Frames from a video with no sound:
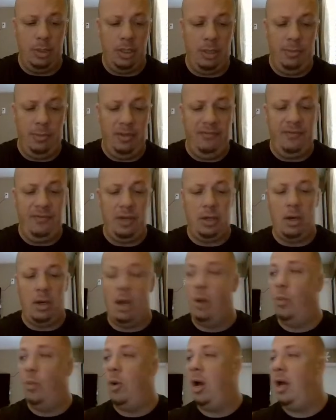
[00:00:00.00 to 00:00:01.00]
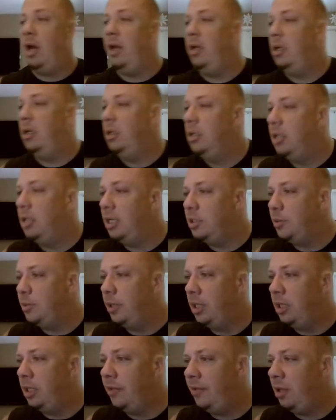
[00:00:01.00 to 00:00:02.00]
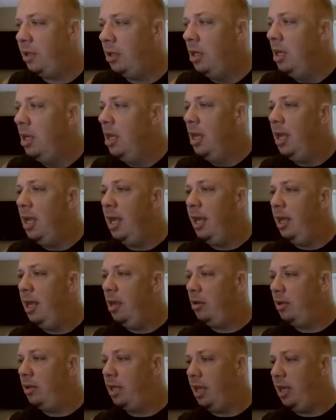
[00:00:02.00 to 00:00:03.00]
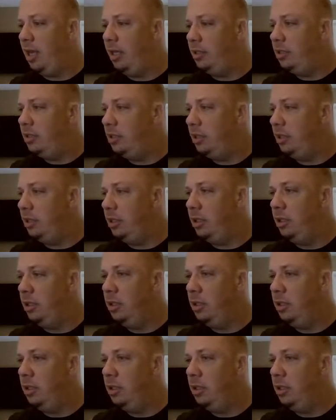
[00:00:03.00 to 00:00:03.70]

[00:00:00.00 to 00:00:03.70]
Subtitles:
me figure out why as we get in there. ALKT.